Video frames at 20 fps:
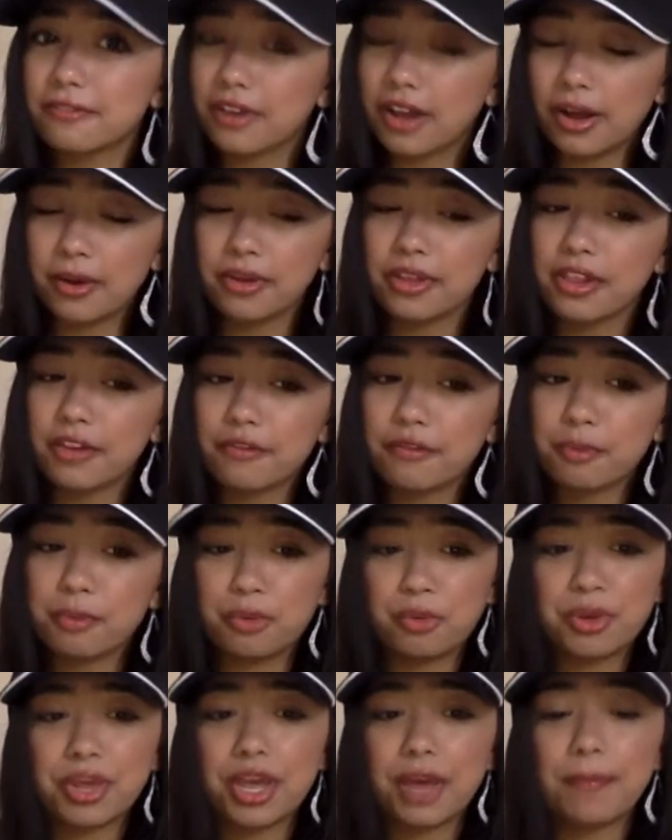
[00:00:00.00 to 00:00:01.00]
how he left for
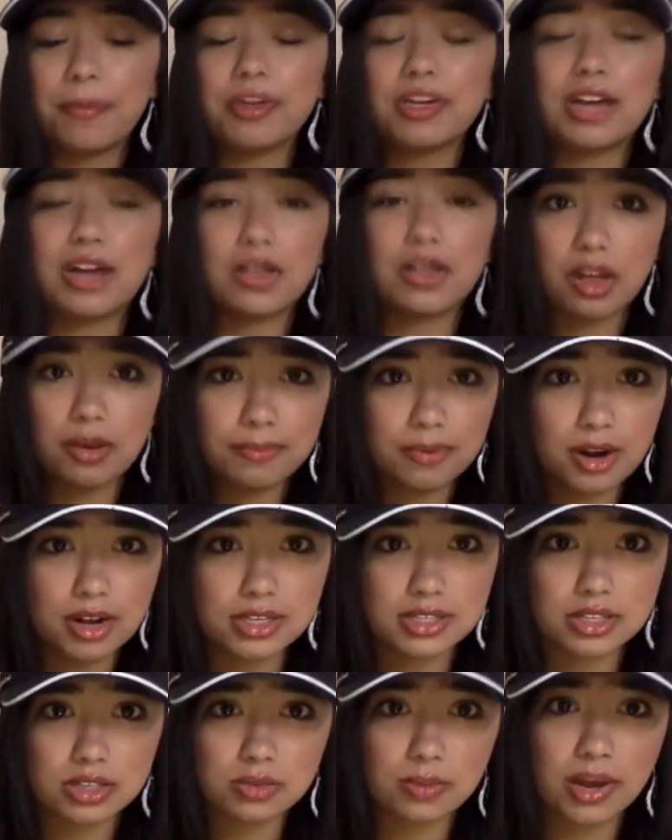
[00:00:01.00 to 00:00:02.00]
boot camp and how that
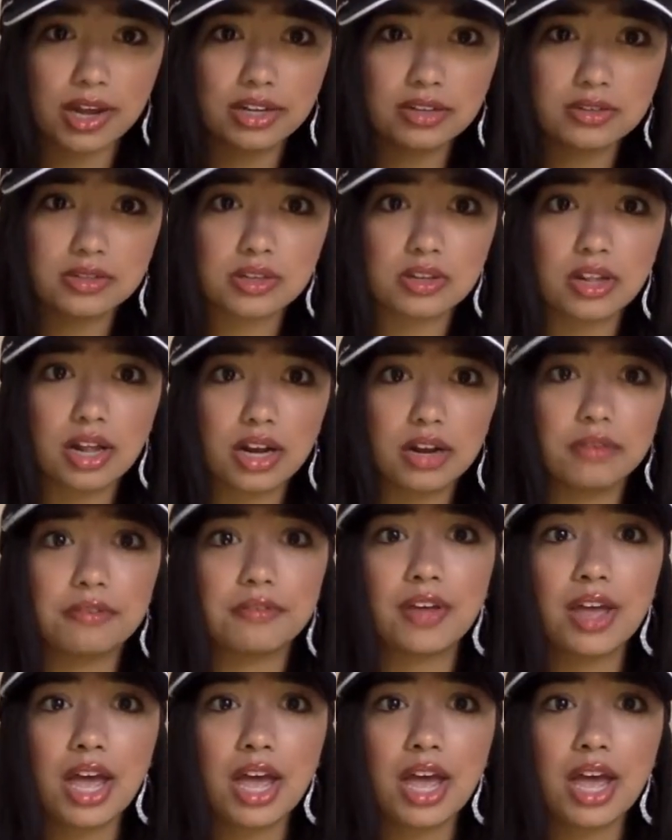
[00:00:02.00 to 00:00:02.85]
process went, so that if